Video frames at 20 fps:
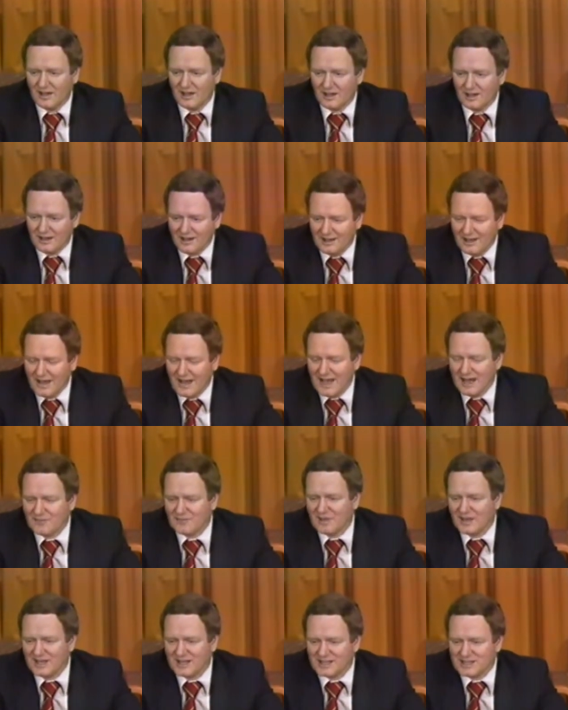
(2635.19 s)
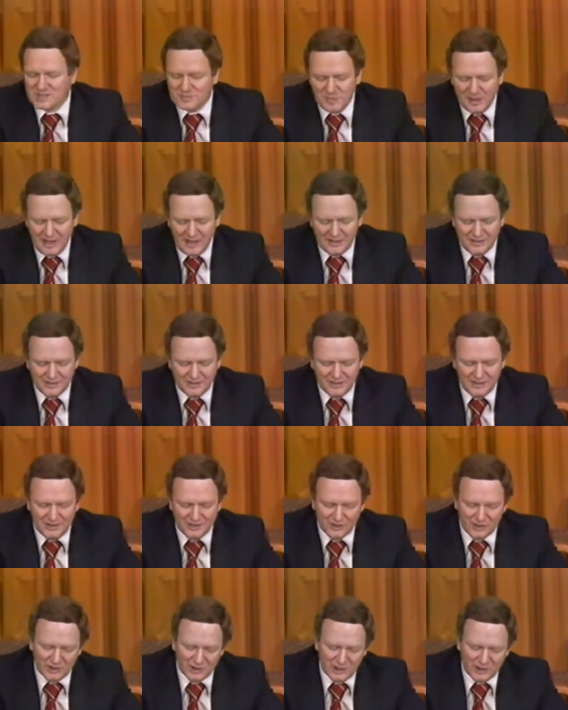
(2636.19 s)
Uh, have they expanded
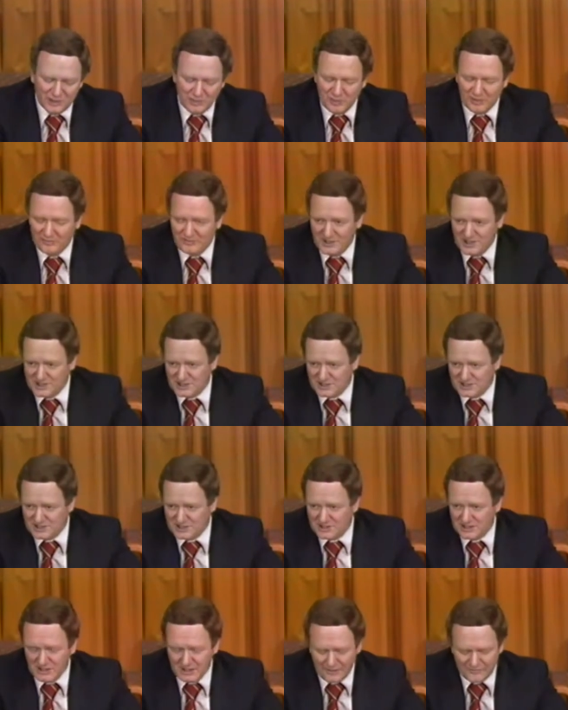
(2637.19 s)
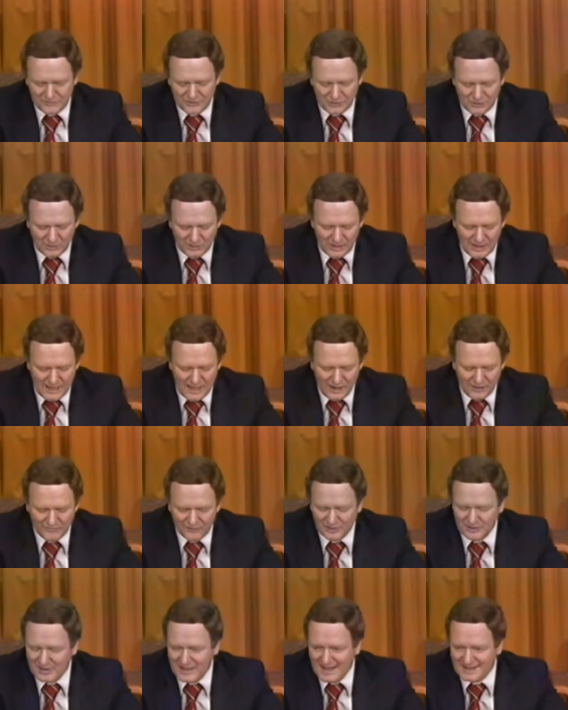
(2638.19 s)
the earlier provisions enough to allow
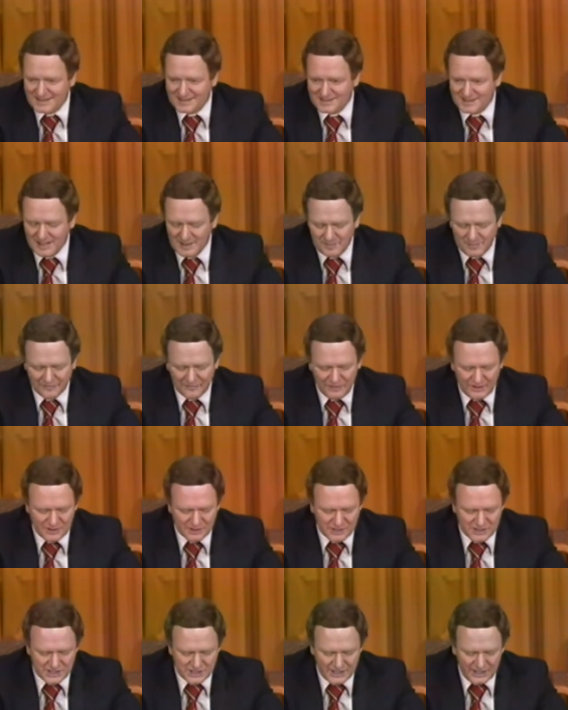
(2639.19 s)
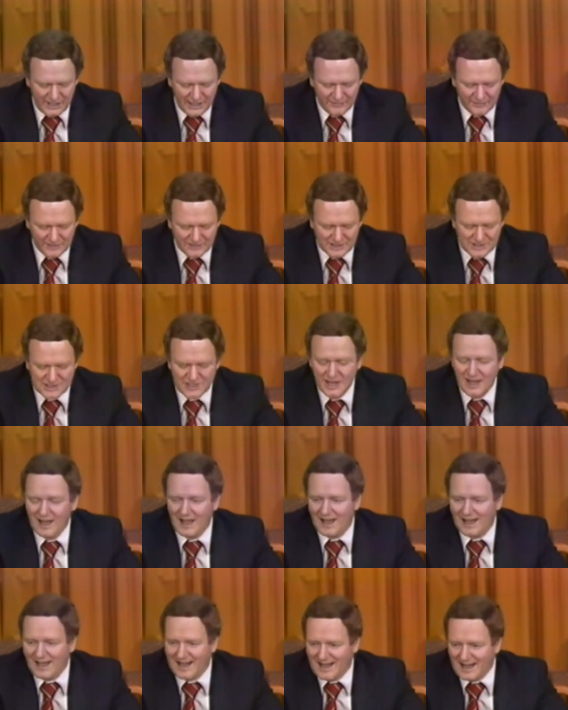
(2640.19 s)
for that type of hearsay evidence
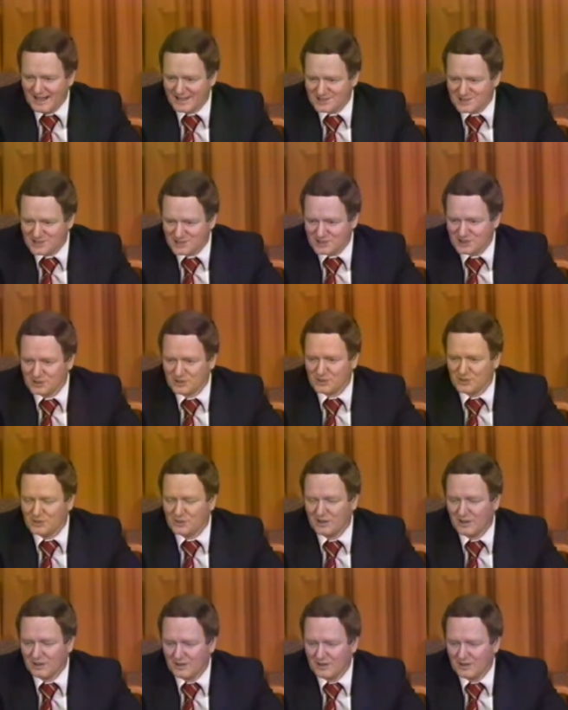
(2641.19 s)
as to